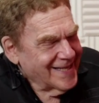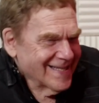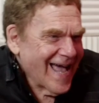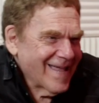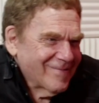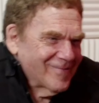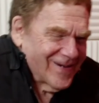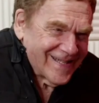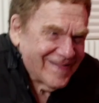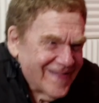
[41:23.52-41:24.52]
Not
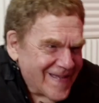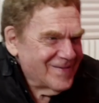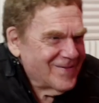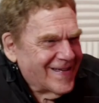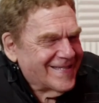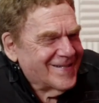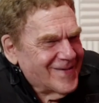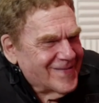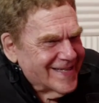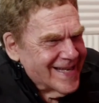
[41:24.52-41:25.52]
what? Hindu
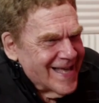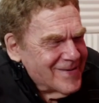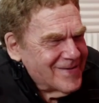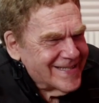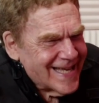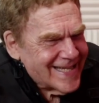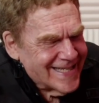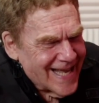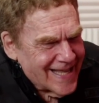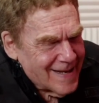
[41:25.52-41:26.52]
Vazanovian. What
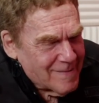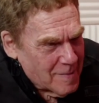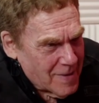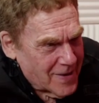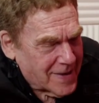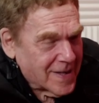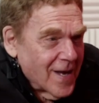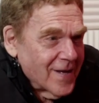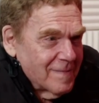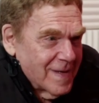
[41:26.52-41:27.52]
nationality? I'm American.
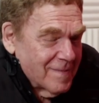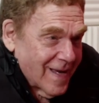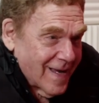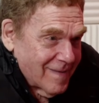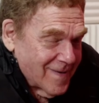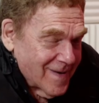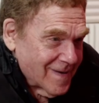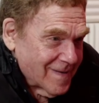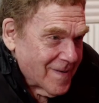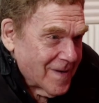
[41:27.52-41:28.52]
You mean
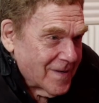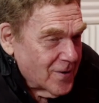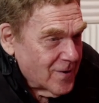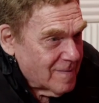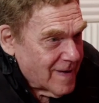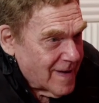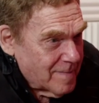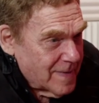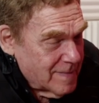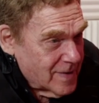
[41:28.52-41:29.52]
where in Europe my
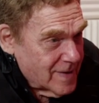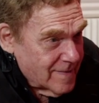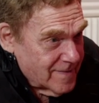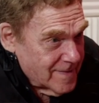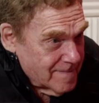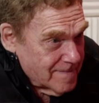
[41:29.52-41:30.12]
people come from?